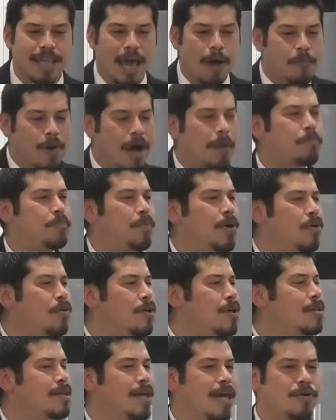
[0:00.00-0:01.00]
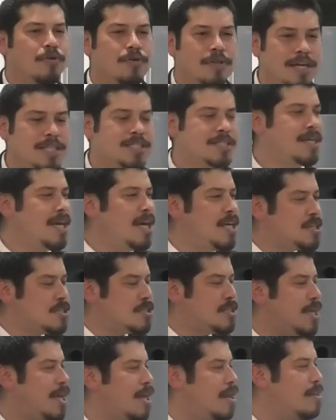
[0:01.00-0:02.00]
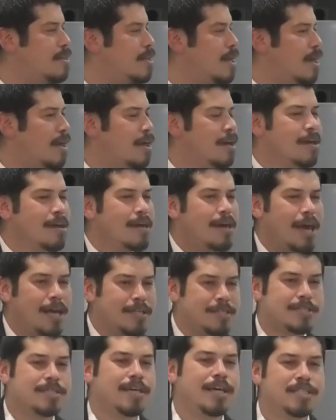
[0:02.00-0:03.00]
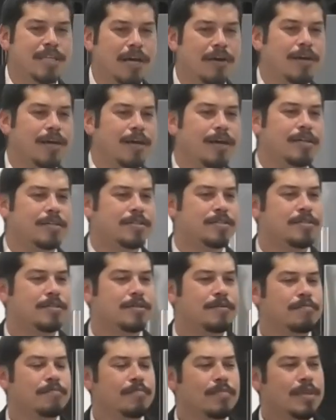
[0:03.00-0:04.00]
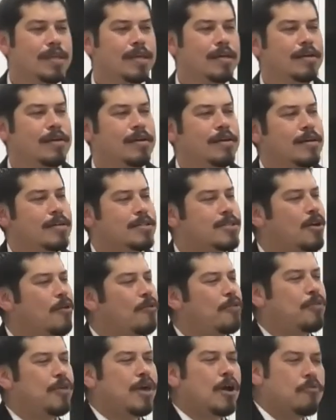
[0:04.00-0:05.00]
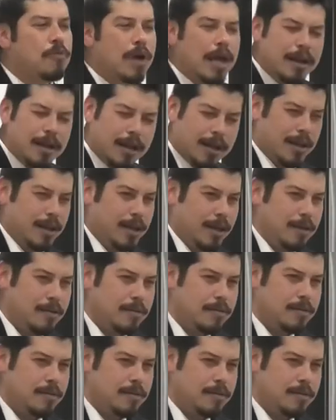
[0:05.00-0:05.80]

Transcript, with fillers: that one building, get all these teachers to get in there and to teach our kids. So theoretically,